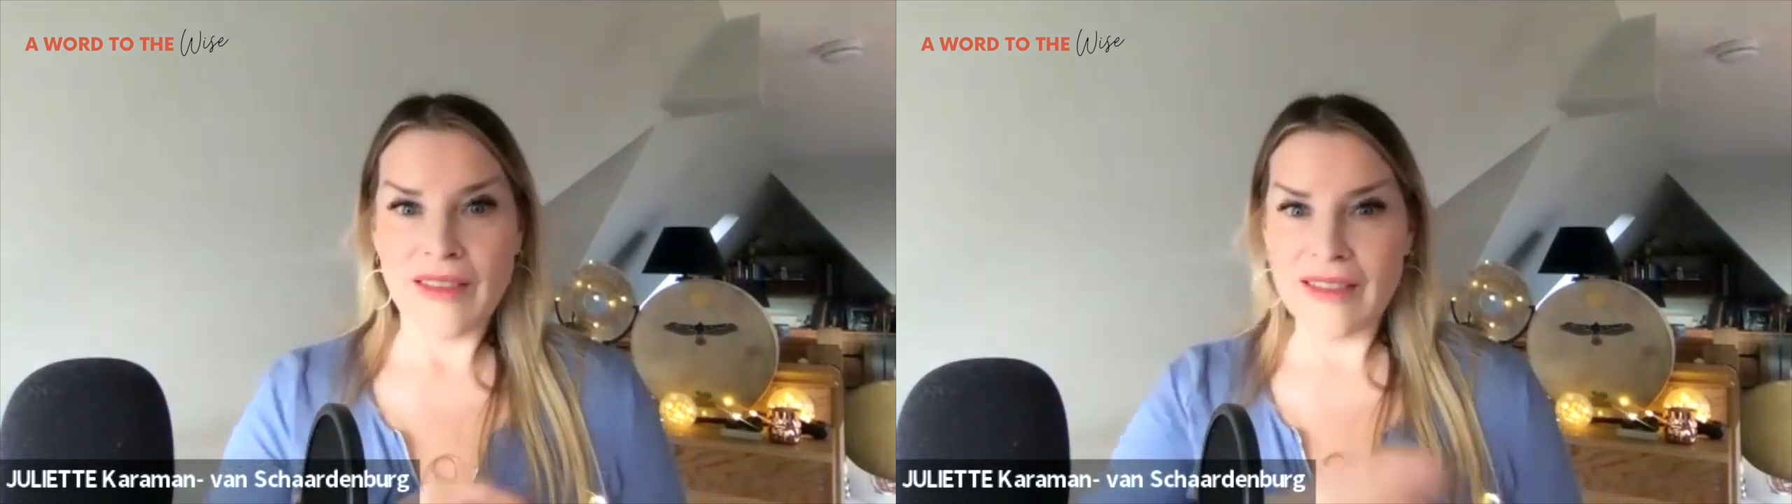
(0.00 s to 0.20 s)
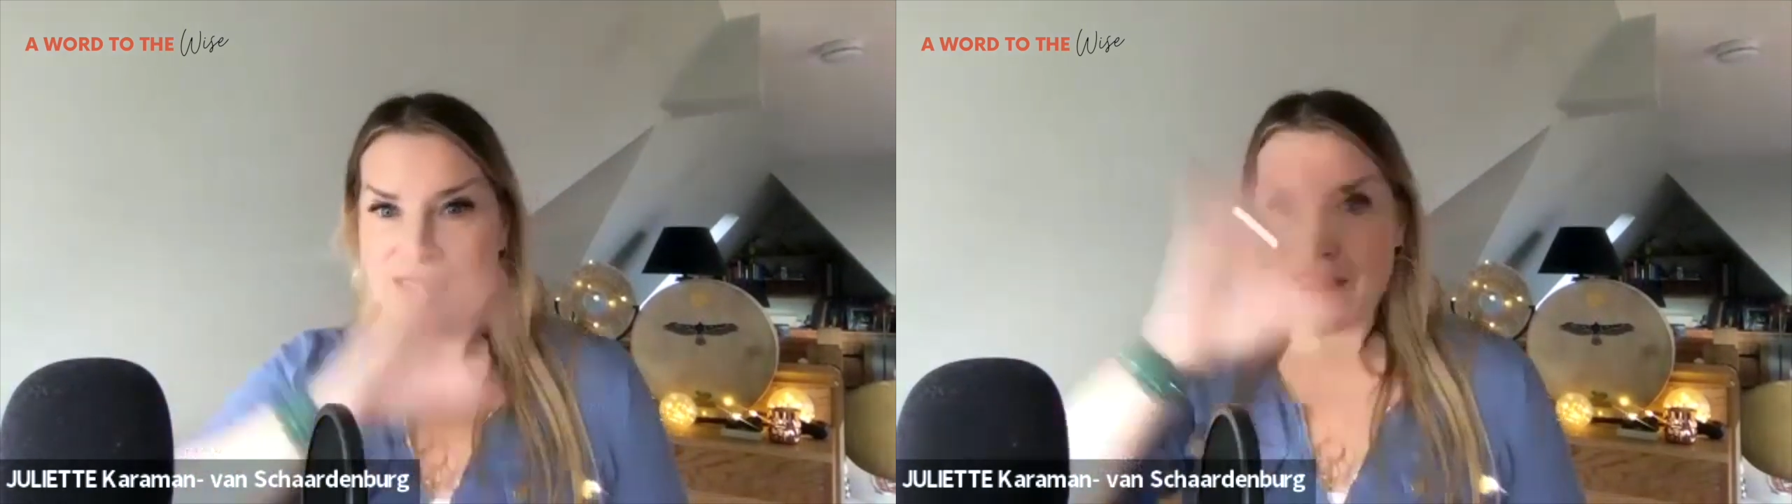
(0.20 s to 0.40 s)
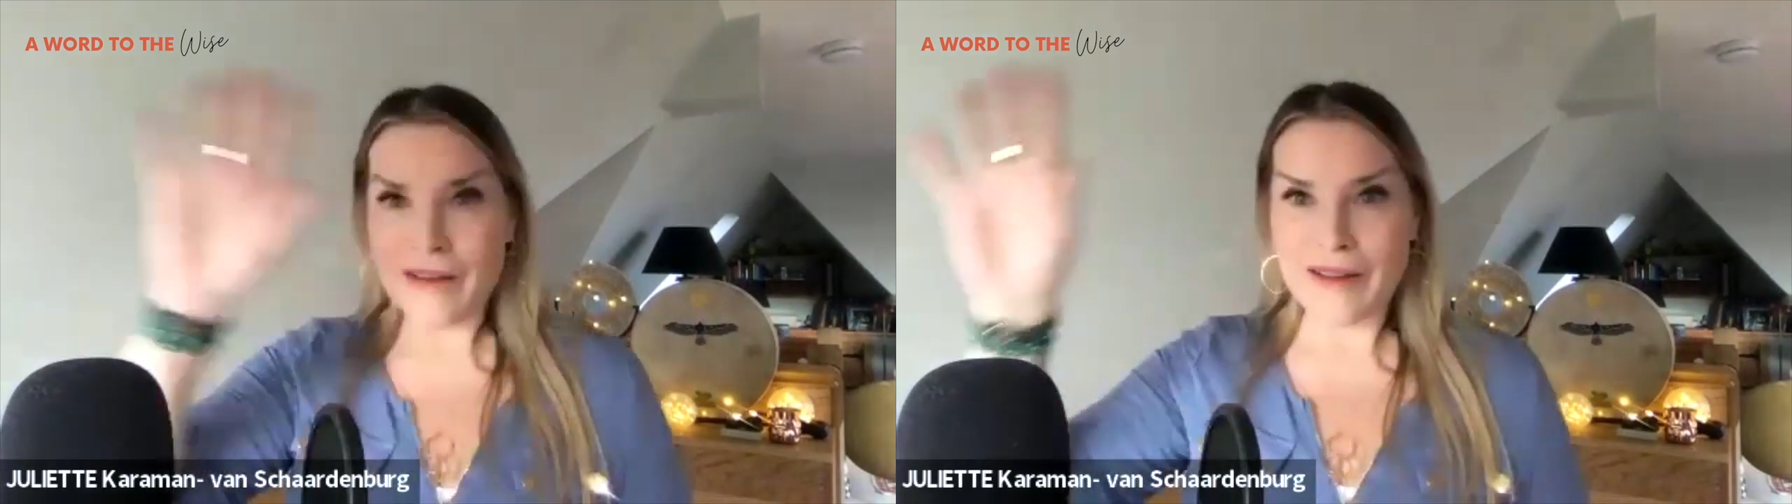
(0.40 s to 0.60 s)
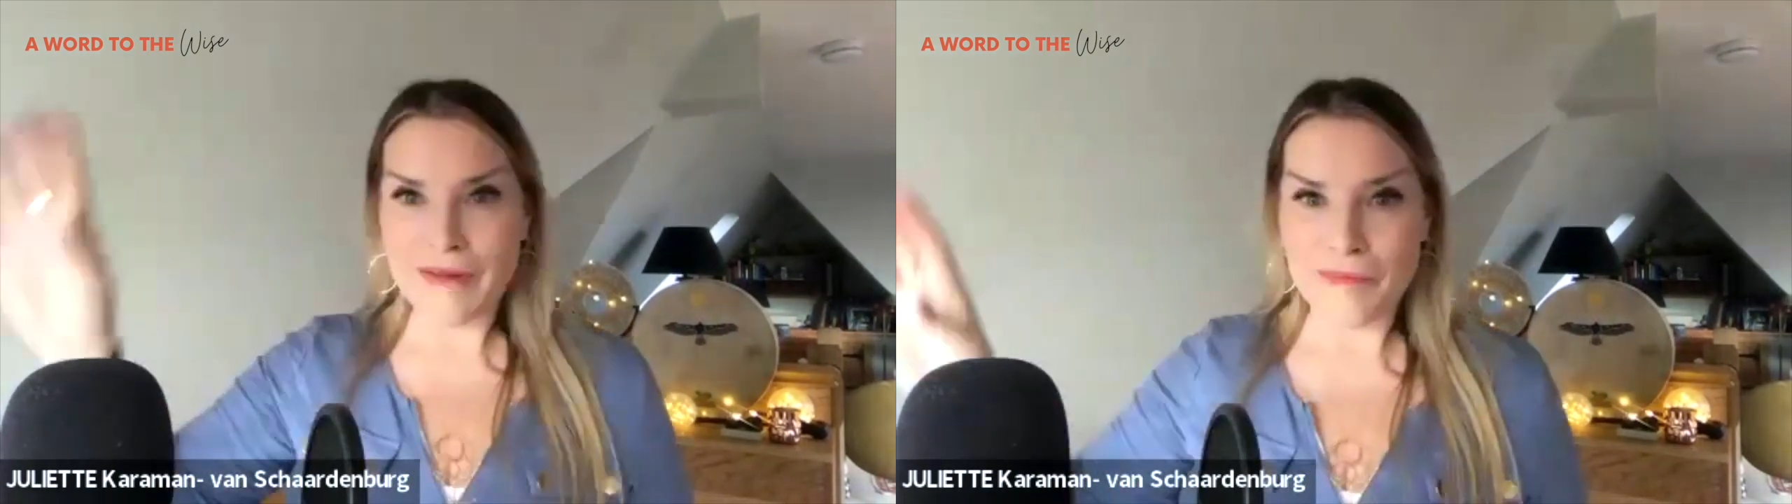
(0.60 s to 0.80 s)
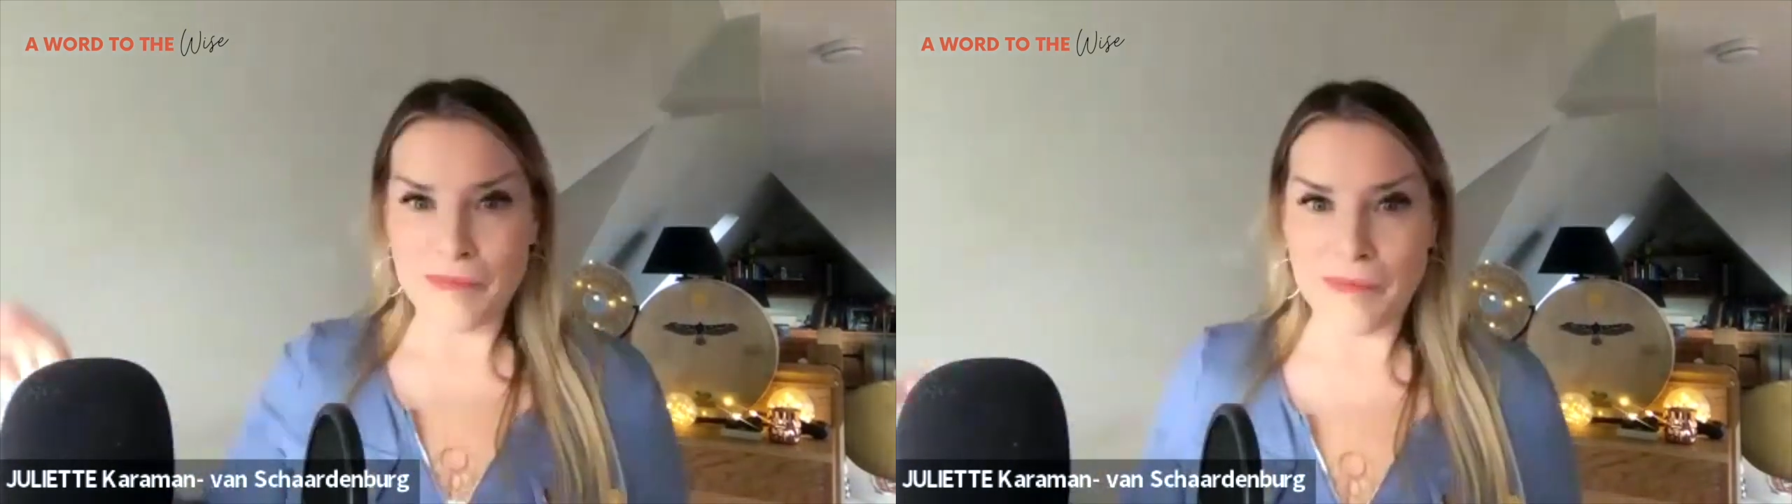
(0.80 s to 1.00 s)
Like
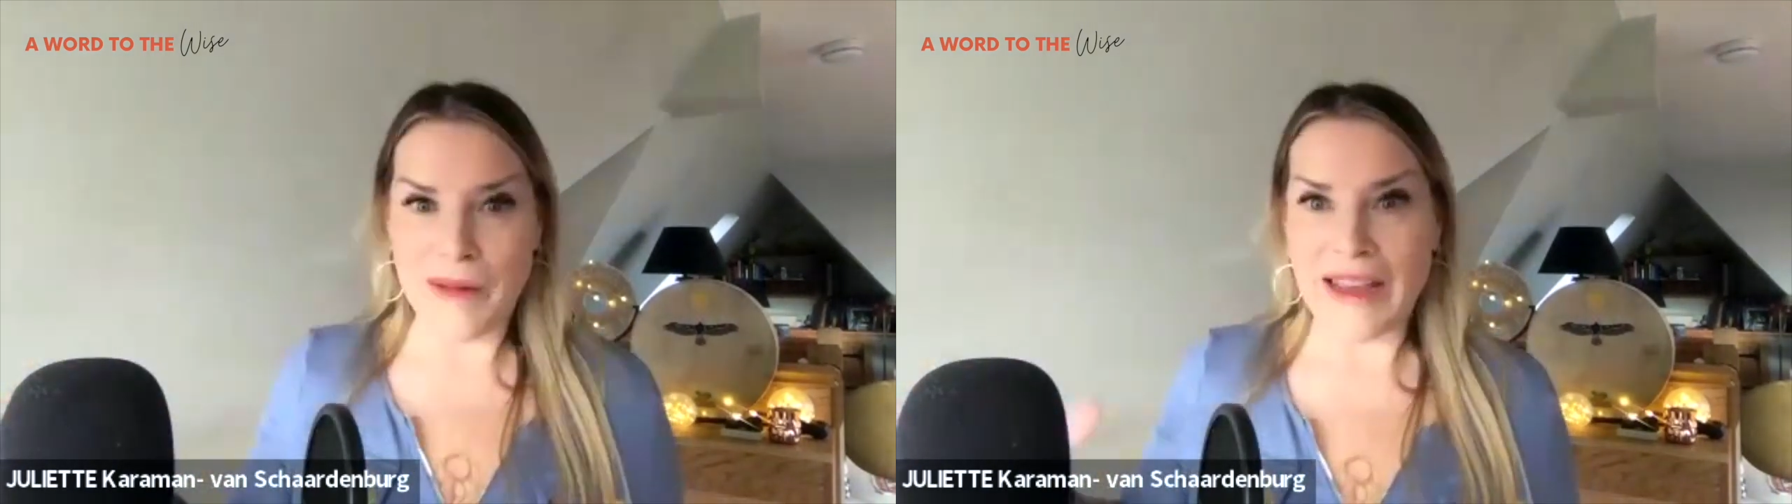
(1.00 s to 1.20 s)
my